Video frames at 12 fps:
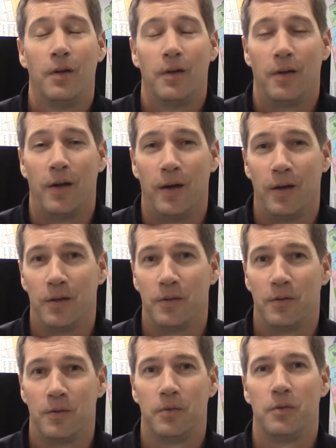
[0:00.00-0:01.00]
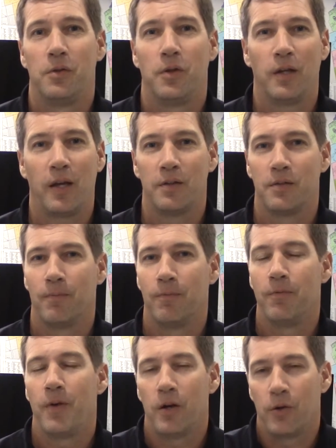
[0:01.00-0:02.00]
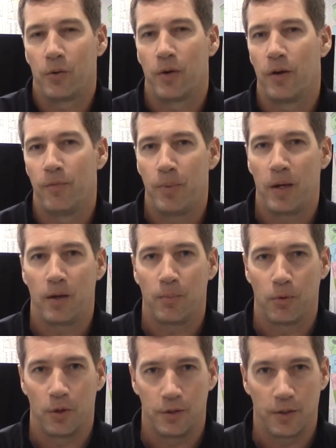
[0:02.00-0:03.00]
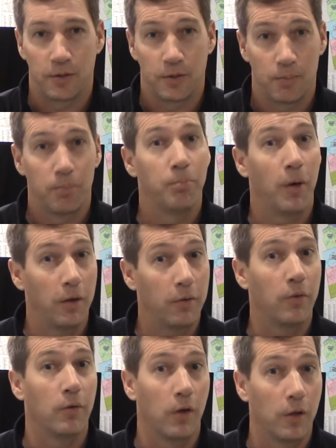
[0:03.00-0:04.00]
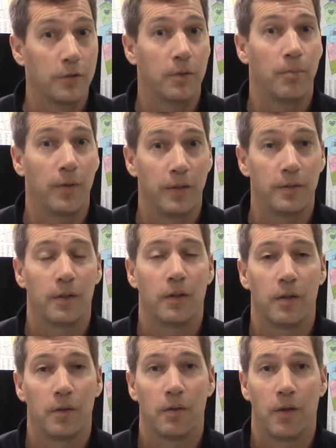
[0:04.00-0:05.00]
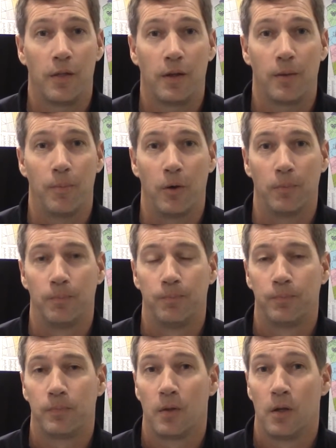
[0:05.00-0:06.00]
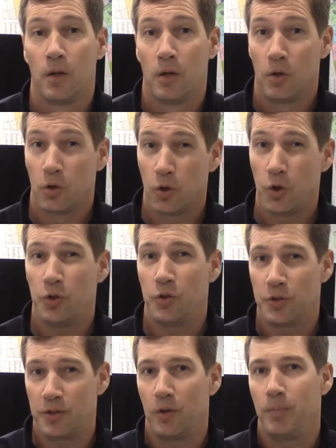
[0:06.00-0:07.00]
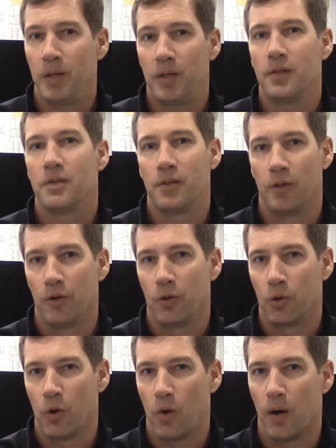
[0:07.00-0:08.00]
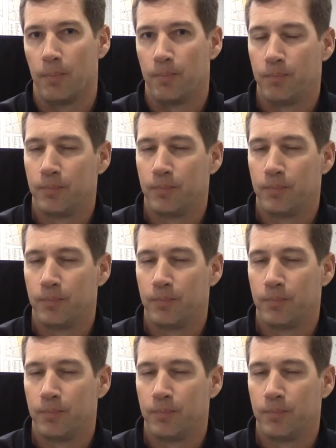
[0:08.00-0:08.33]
and you can get in some very creative baking projects. But there are some things to think about. Could you still be considered a grow-op?